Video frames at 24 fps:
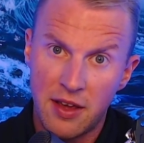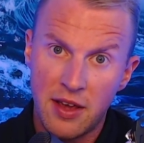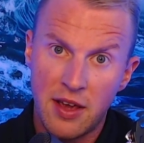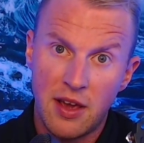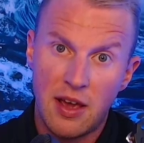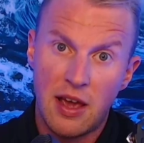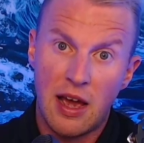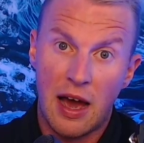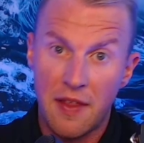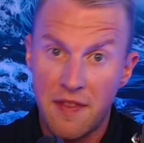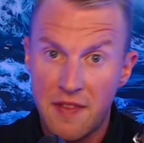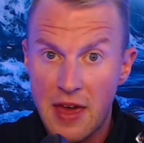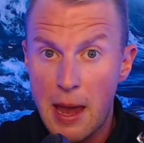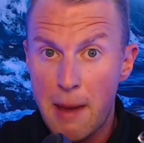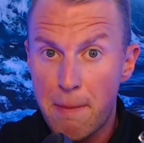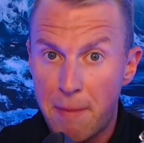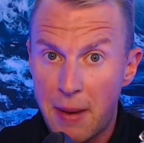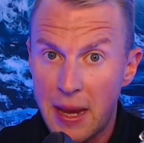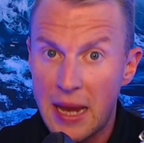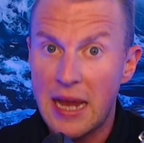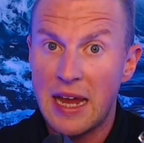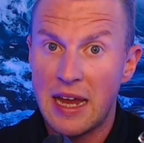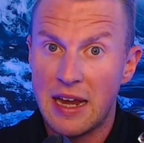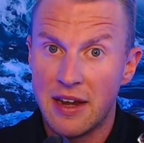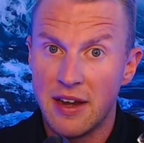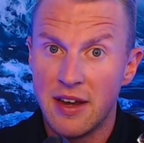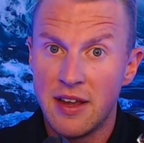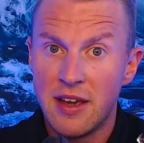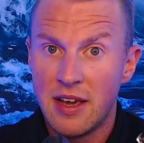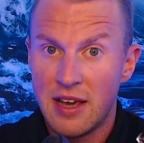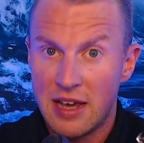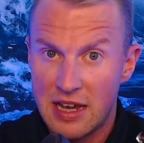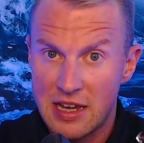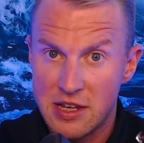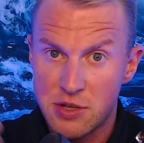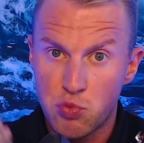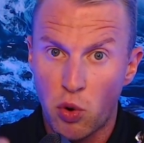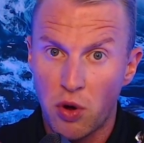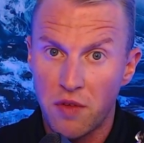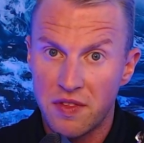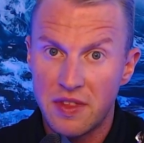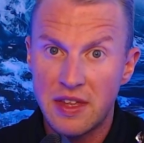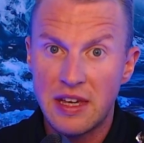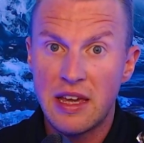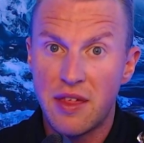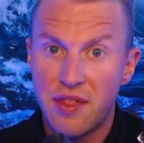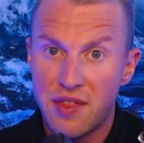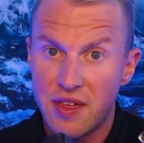And their pain is what they
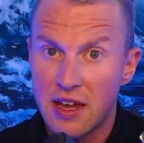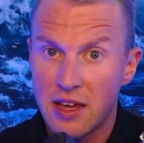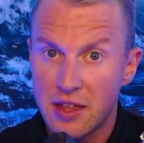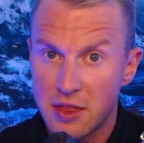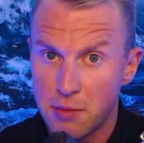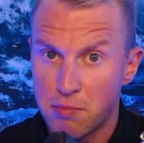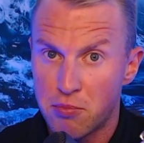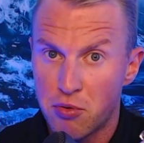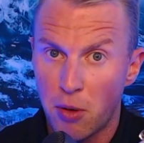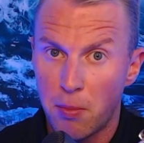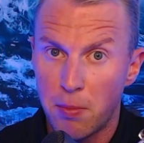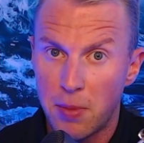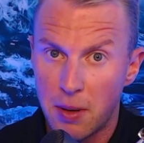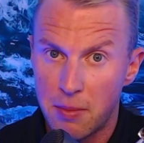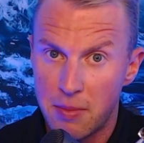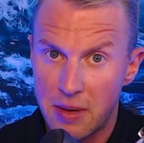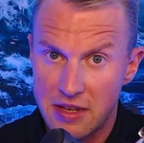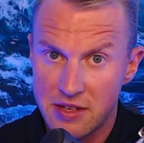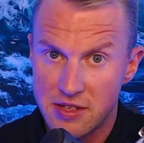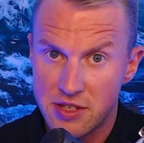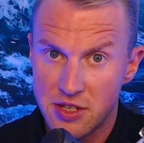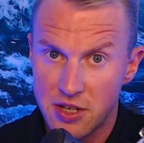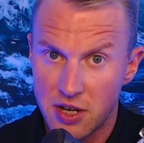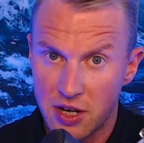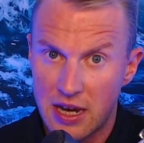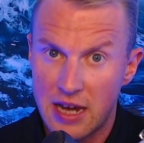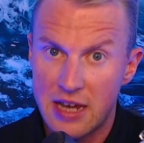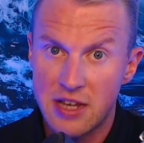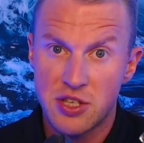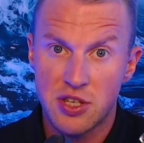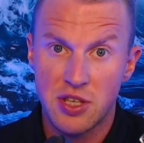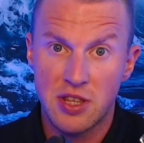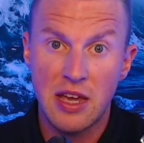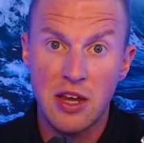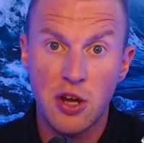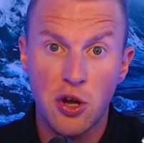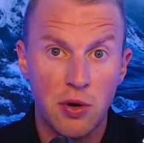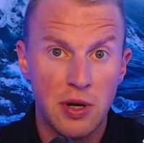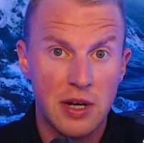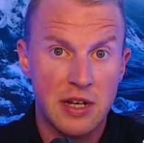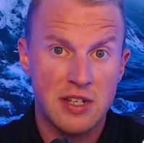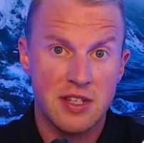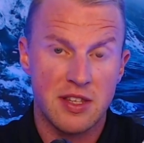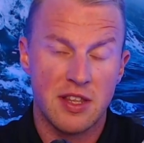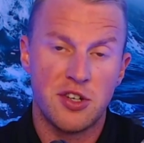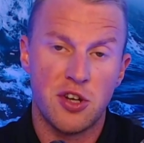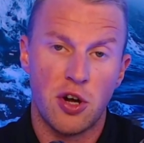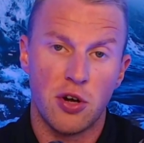think the problem is, okay? So they're going into the
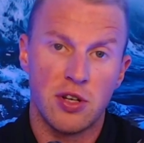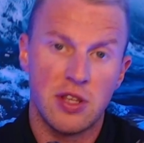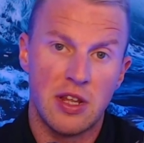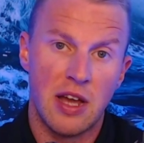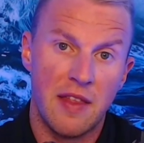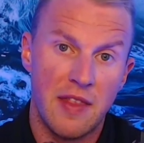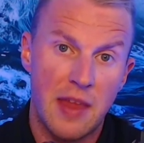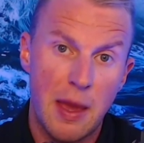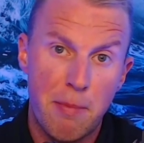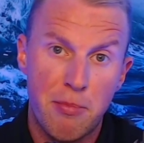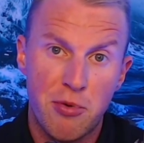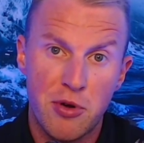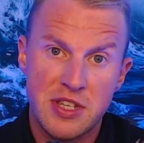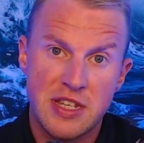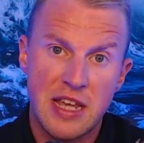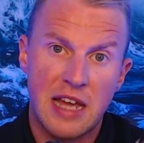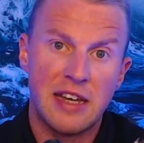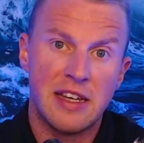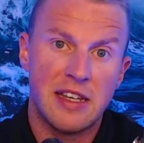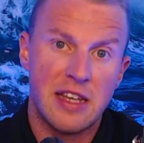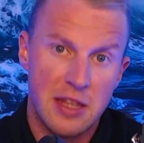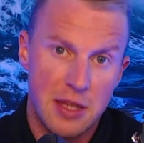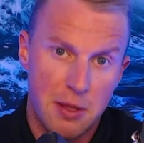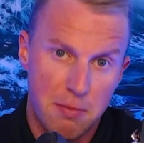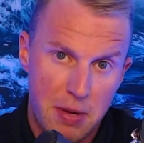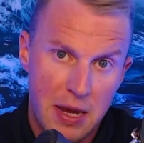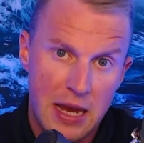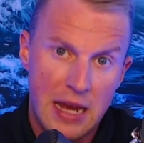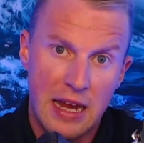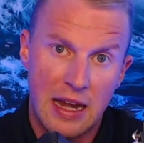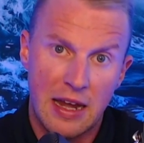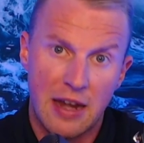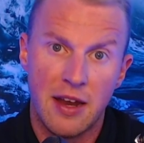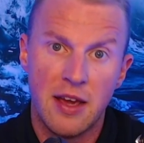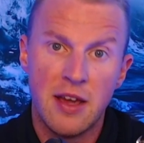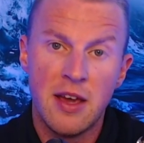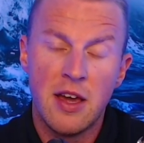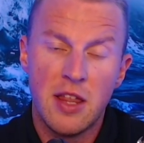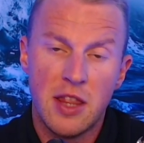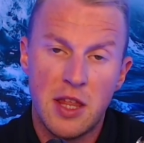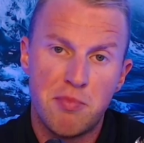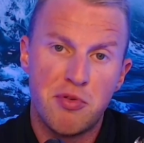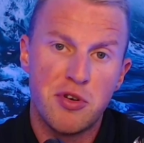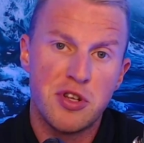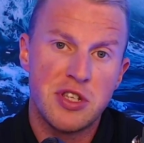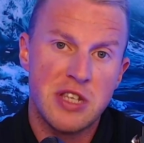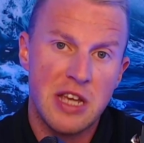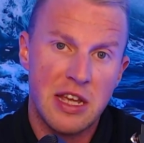doctor and they're presenting the pain. They're
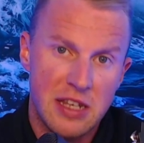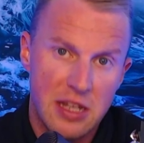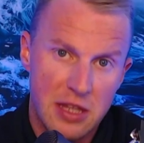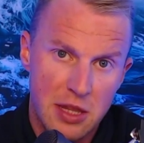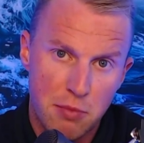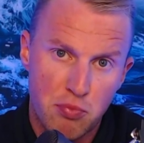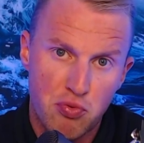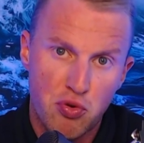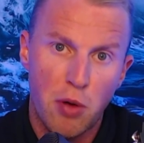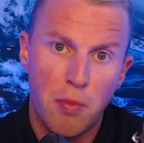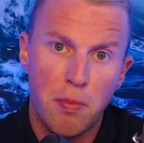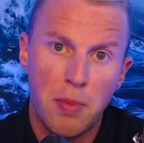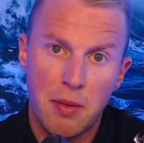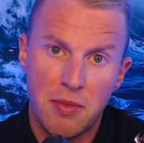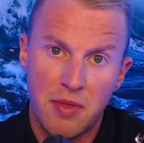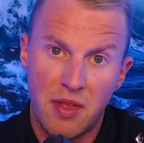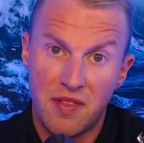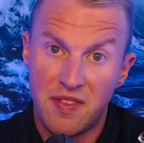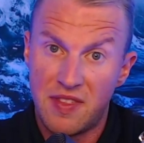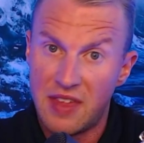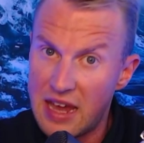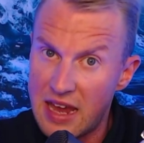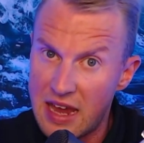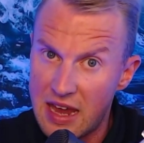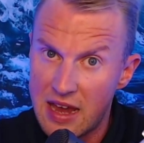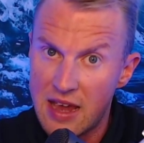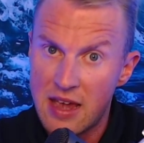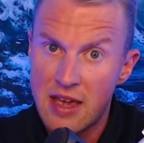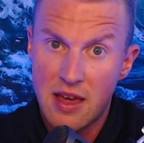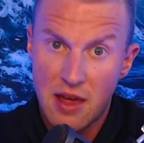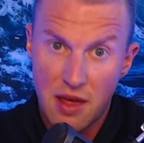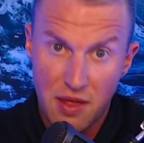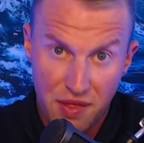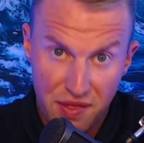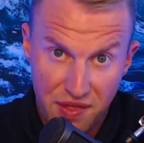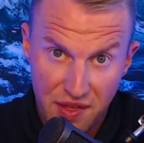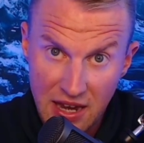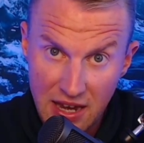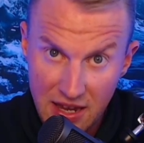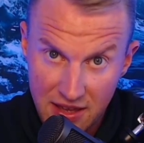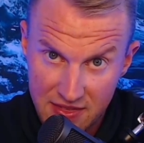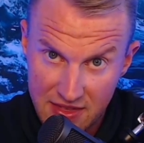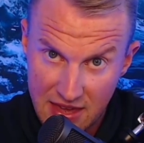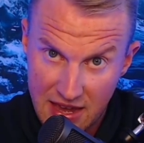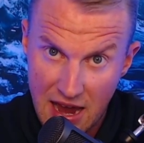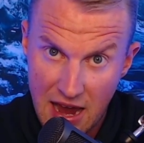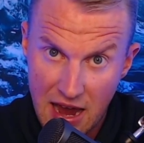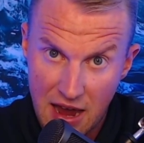presenting the problem that they think they
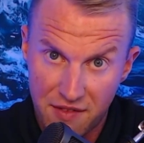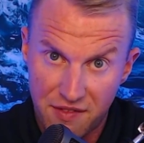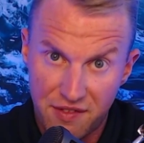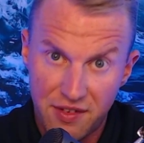have.